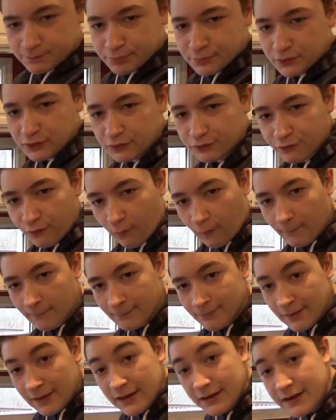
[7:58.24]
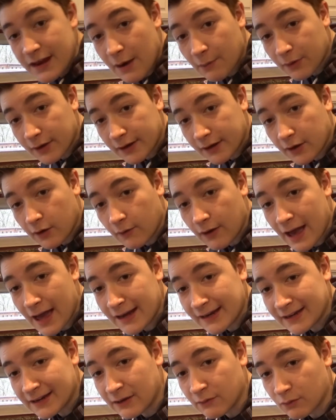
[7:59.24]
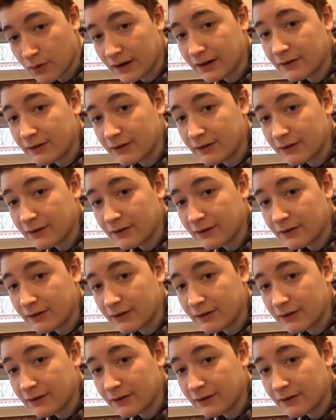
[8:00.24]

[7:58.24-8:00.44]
beautiful. Now we're going to go ahead and get ready